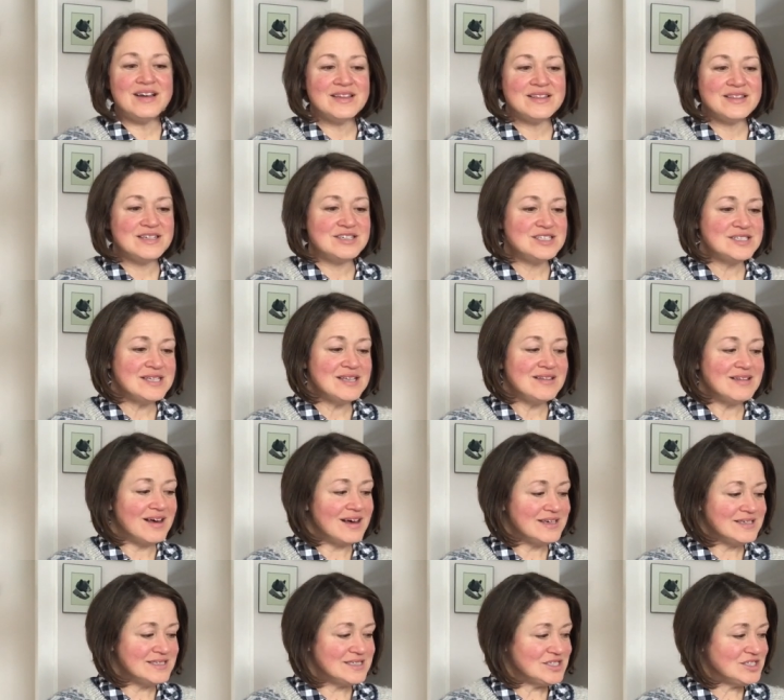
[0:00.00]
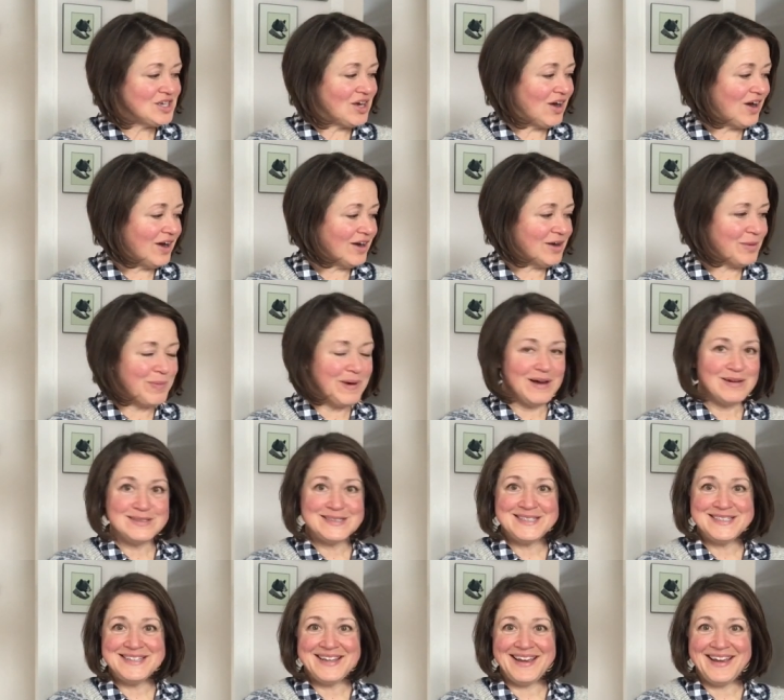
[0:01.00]
There's a lot to talk about
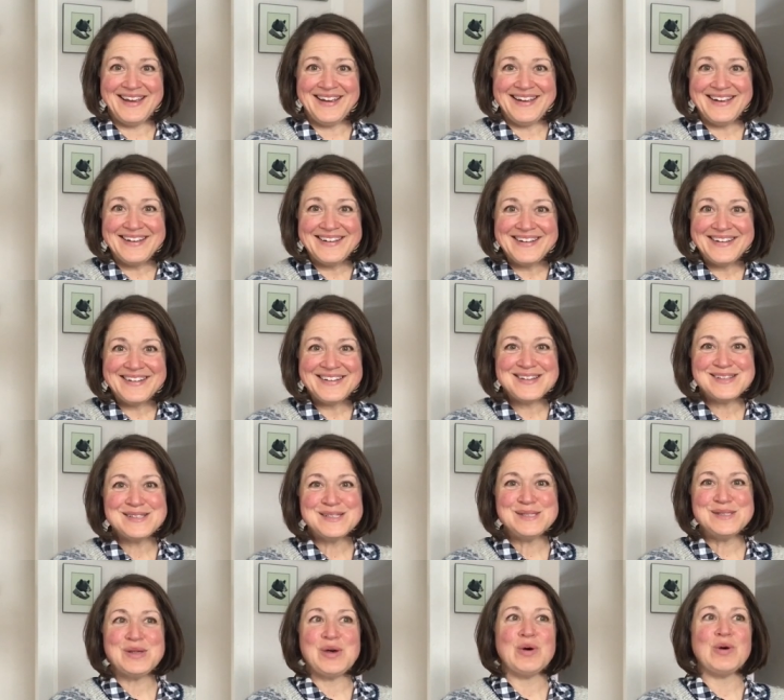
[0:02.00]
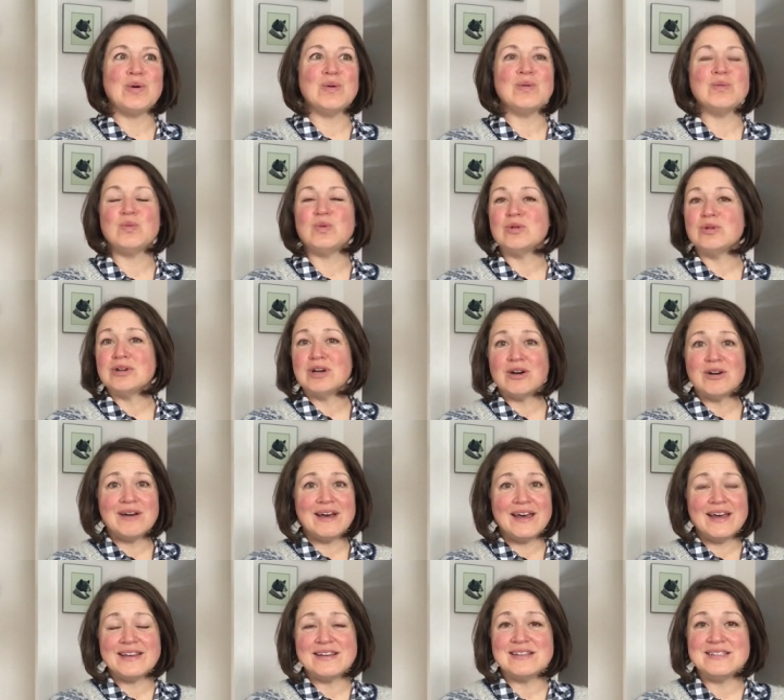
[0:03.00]
today. So we'll go
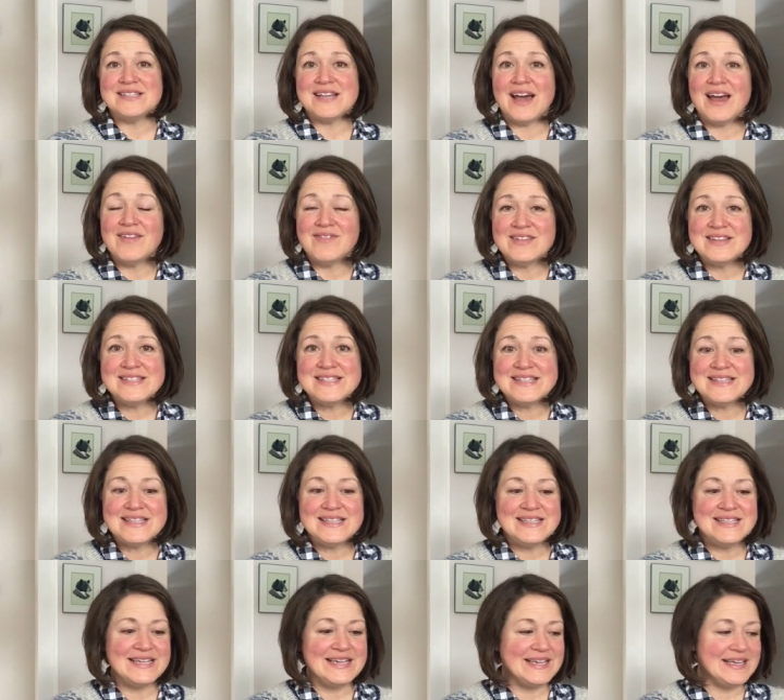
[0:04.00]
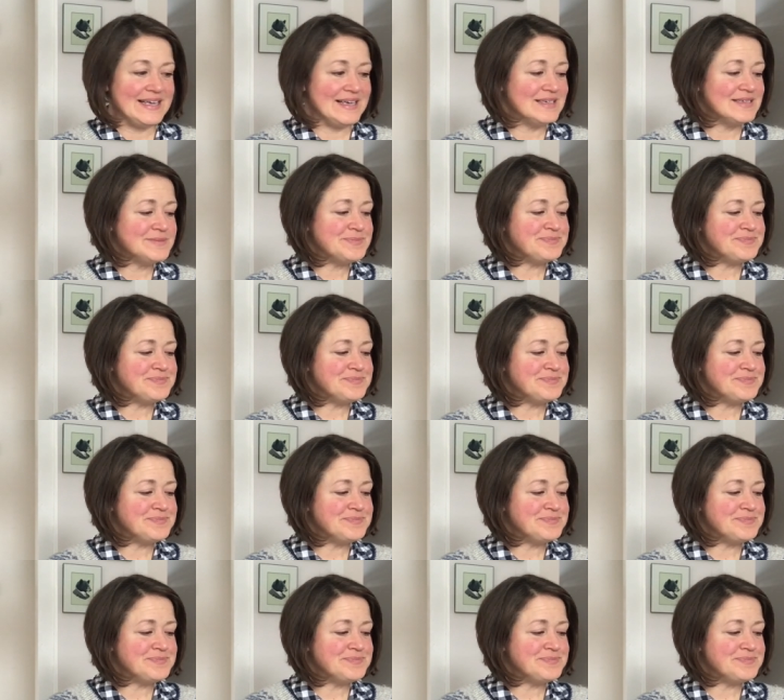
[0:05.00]
ahead and dive into the knitting.